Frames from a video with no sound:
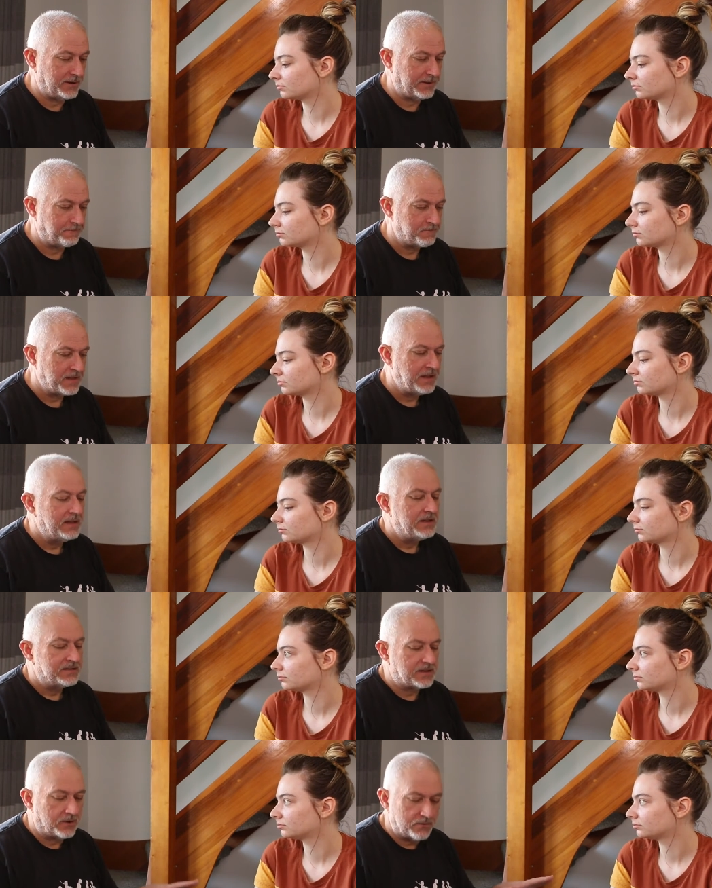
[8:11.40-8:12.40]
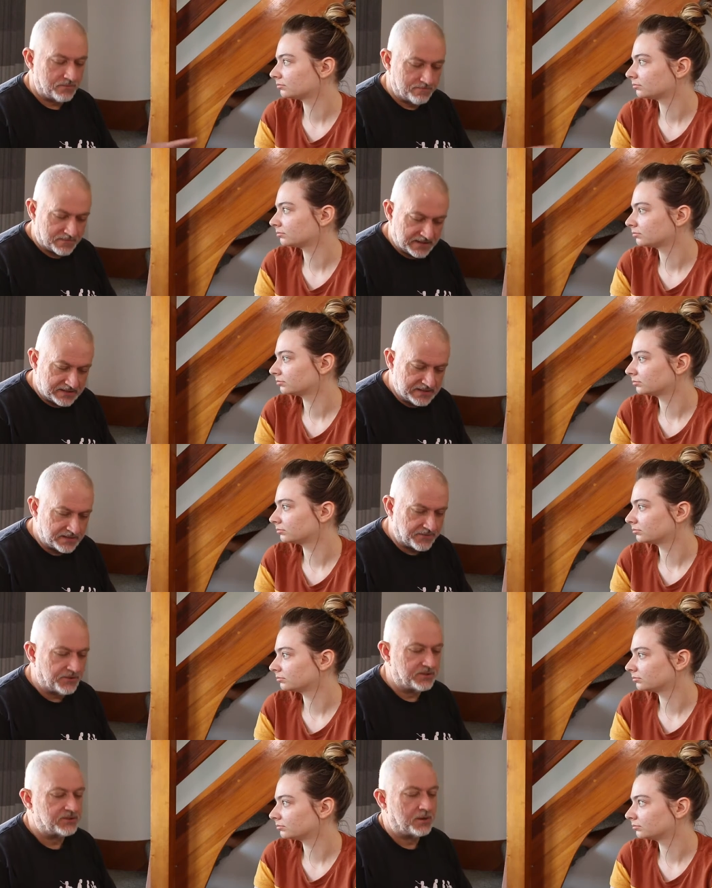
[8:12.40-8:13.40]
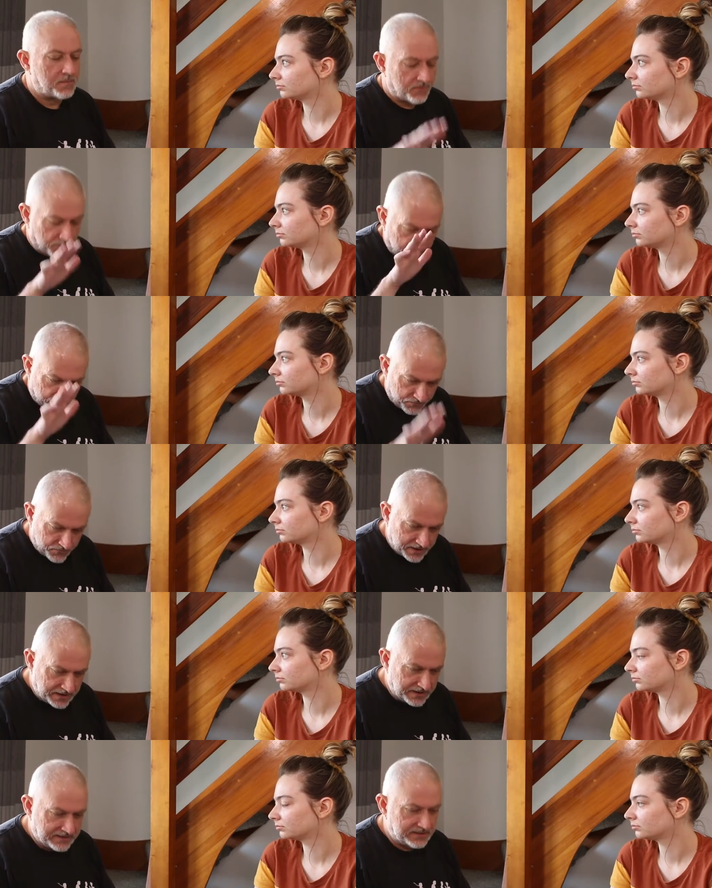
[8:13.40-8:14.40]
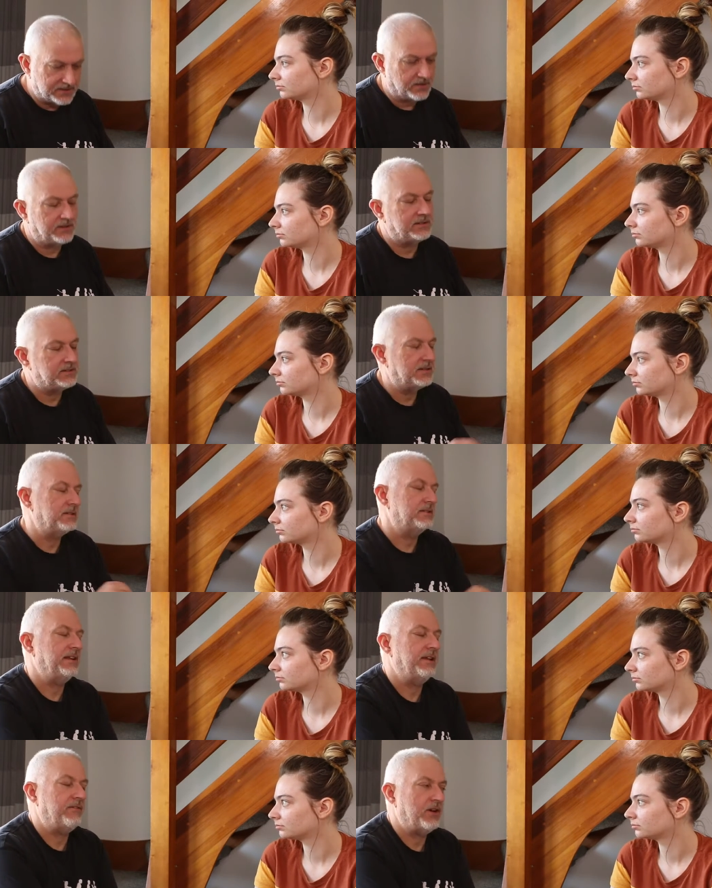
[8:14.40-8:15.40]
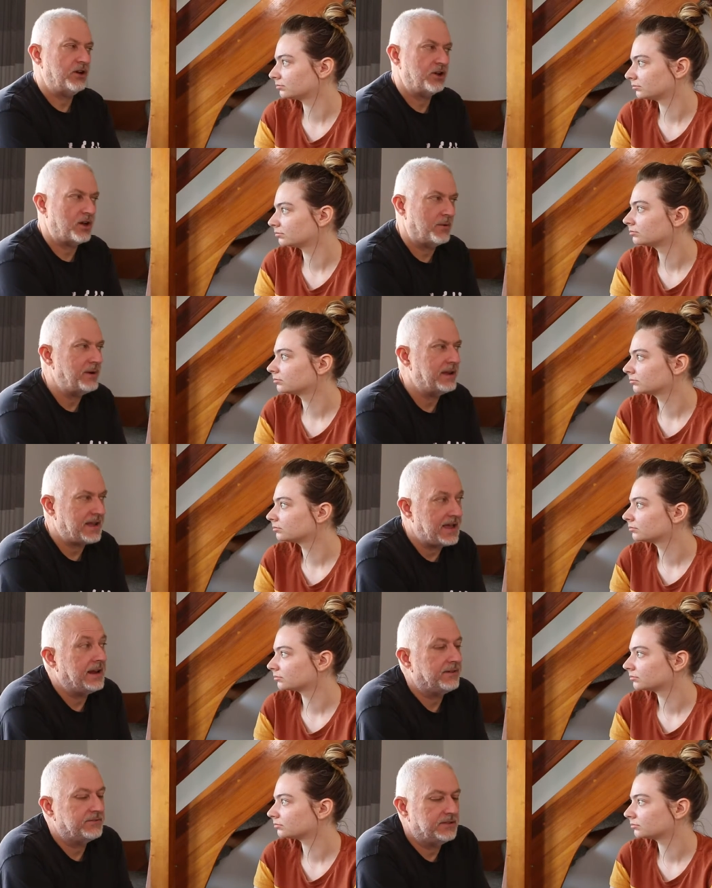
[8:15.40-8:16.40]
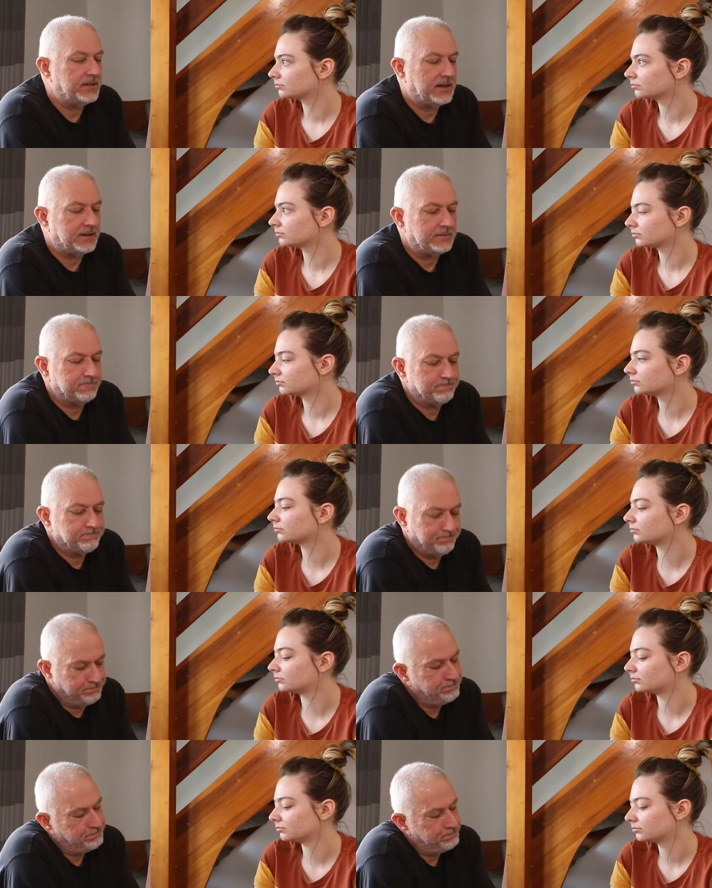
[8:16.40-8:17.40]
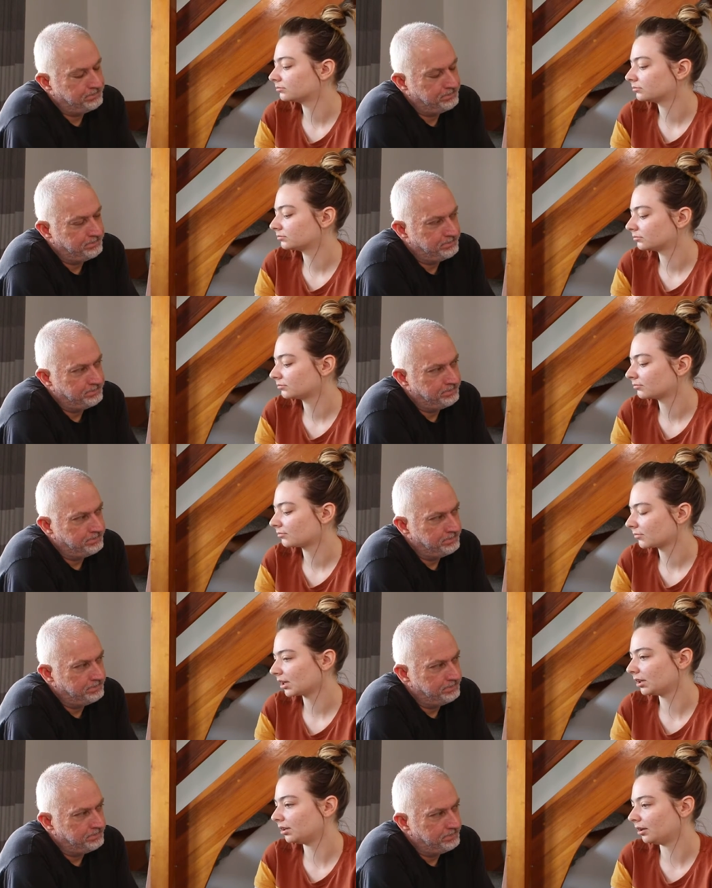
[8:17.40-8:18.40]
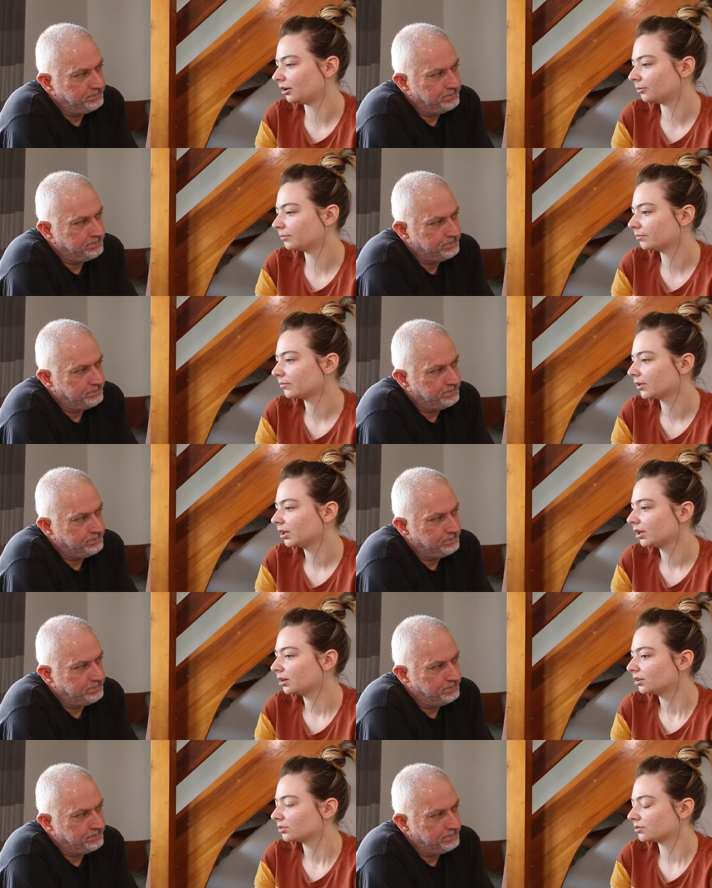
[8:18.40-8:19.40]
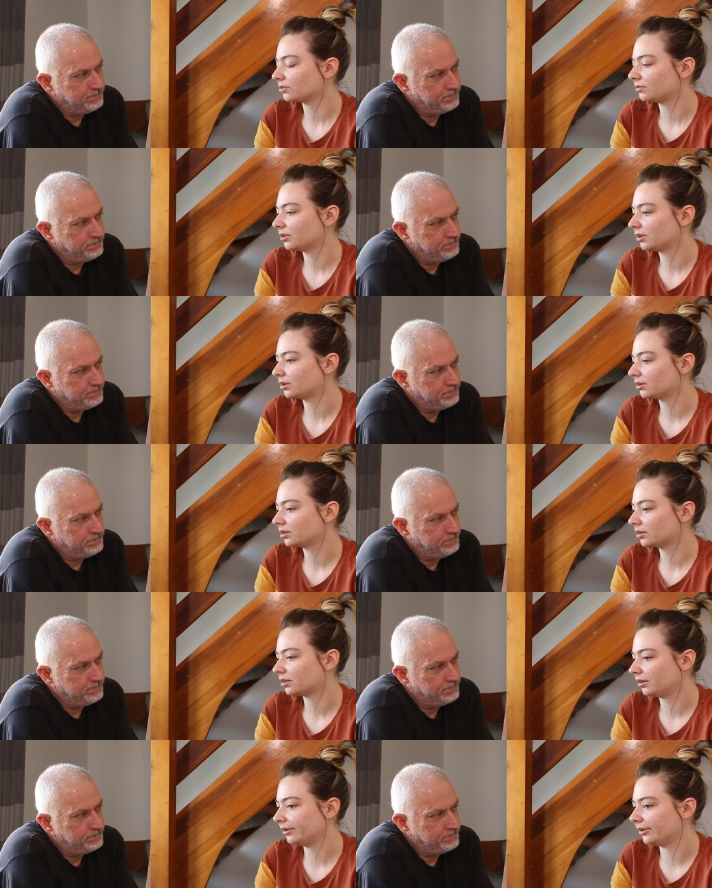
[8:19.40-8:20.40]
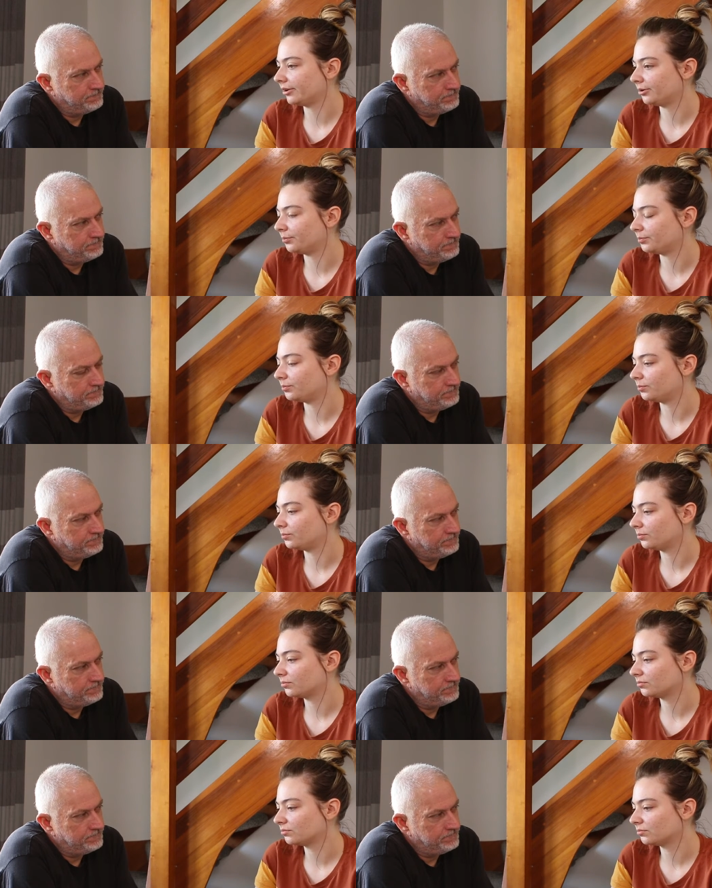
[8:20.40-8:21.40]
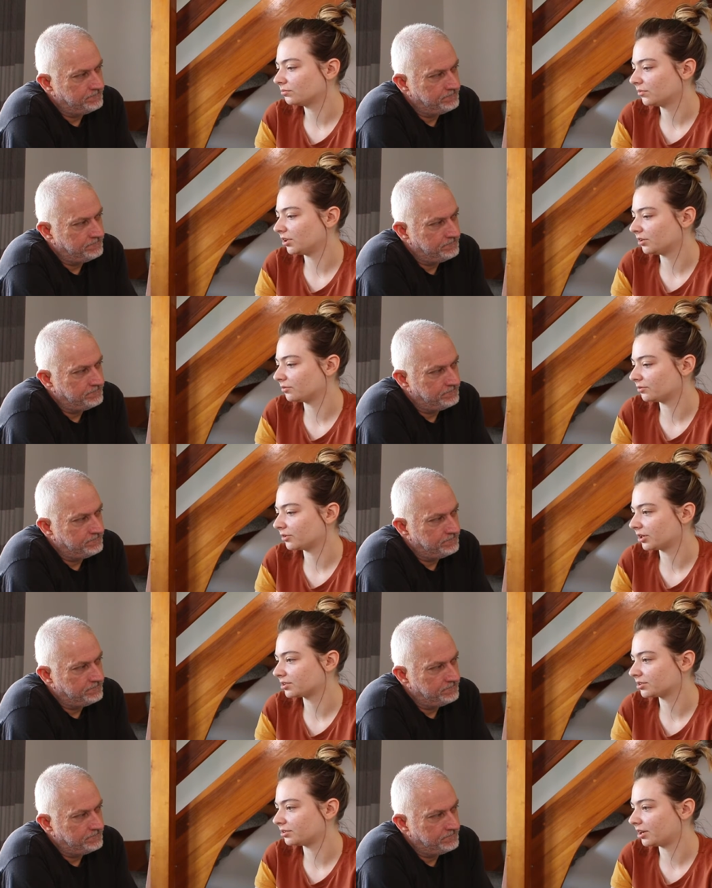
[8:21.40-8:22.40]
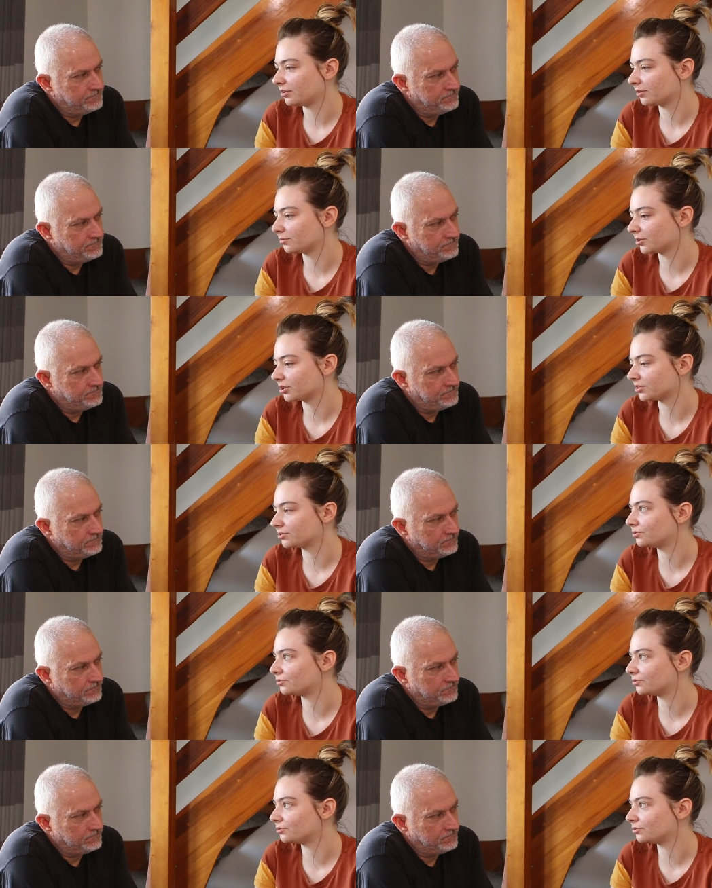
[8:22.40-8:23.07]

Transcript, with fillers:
Speaker 1: bike. So this is the first time I've kind of really decided to, to give it a go again after that.
Speaker 2: Mm-hmm. Yeah. So I think um, the other thing, so yeah, I'm going to